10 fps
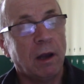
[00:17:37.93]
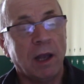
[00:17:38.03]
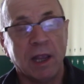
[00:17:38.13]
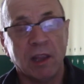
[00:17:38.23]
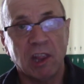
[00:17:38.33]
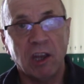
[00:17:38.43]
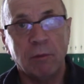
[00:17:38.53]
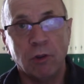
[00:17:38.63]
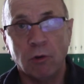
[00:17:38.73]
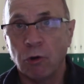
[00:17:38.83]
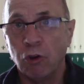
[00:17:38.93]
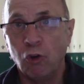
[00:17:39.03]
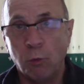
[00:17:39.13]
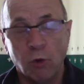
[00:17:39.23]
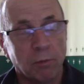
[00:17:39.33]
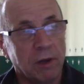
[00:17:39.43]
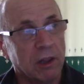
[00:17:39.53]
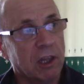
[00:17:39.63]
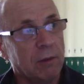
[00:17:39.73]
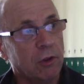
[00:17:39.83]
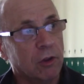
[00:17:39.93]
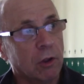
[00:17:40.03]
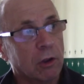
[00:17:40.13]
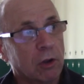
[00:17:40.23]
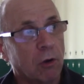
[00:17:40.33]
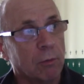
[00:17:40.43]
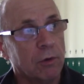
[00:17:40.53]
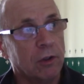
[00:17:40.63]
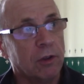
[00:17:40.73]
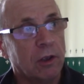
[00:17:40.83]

cinnamon or a normal split cinnamon cockbird.